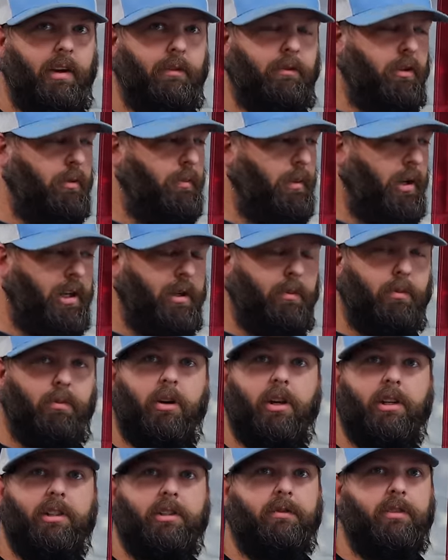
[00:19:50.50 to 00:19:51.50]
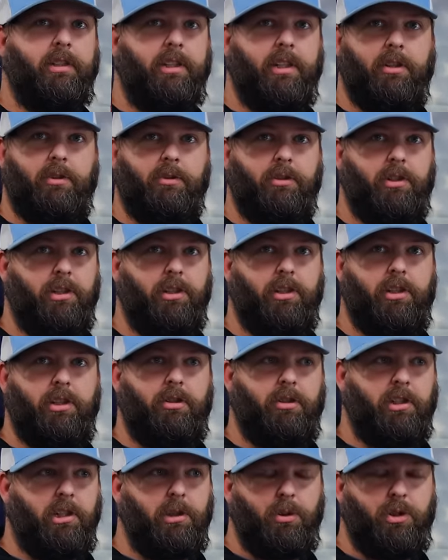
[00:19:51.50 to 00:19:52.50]
If your buddy brings a vehicle to
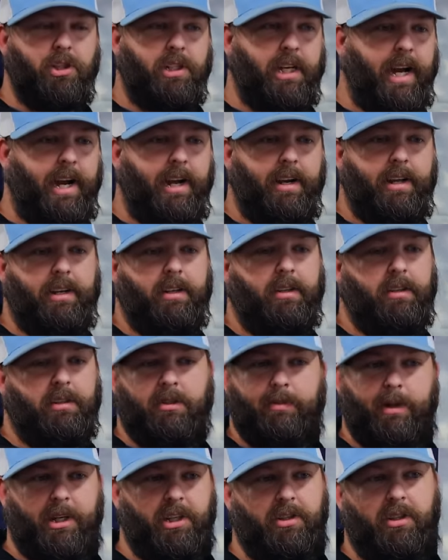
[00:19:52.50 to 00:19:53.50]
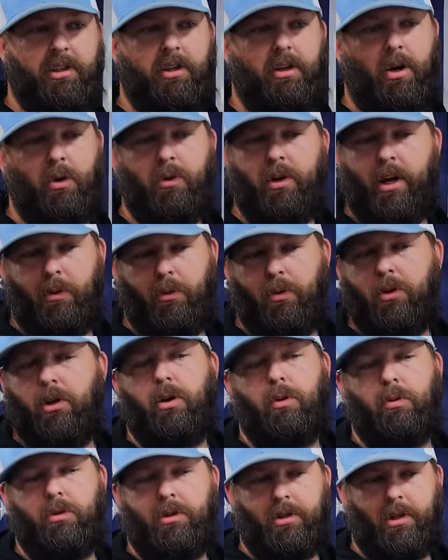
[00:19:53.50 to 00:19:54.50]
you, you scan it. Especially, okay, we'll
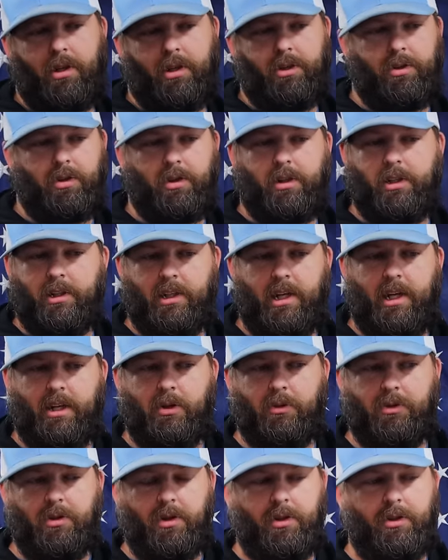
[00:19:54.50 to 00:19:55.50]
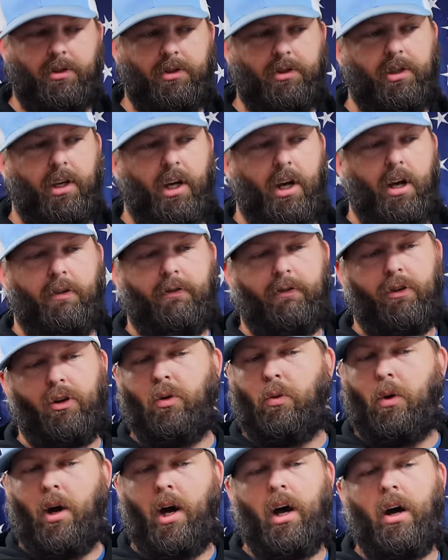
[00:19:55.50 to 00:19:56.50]
go with Tundra because I know mm-hmm. Tundras. For
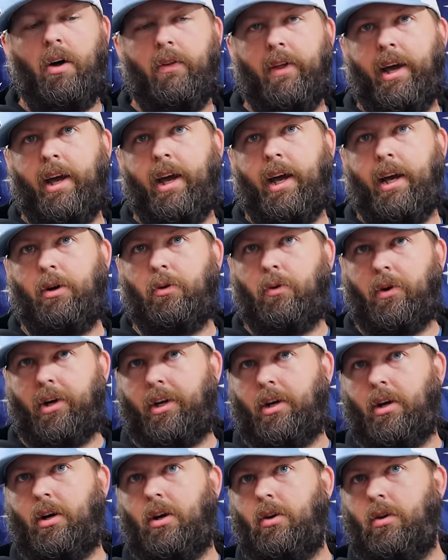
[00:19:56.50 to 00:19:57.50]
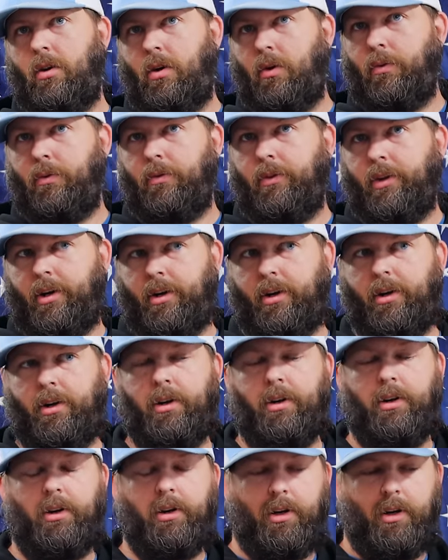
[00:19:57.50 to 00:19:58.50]
a while, they had a recall on
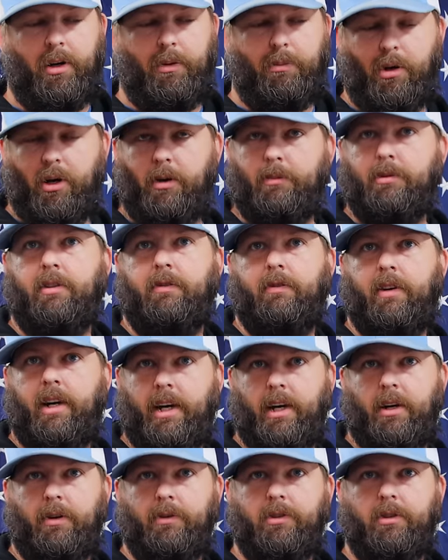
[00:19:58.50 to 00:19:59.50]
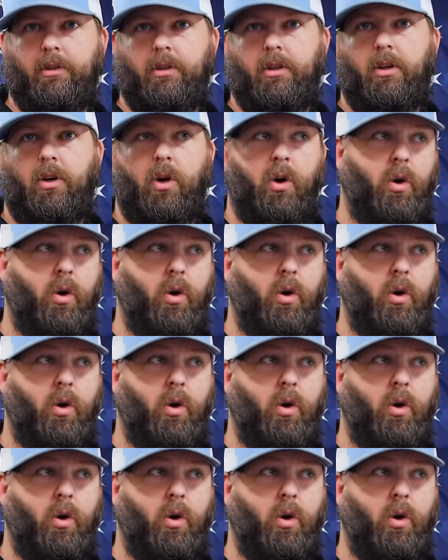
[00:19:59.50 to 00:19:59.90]
their pumps and valves, mm-hmm.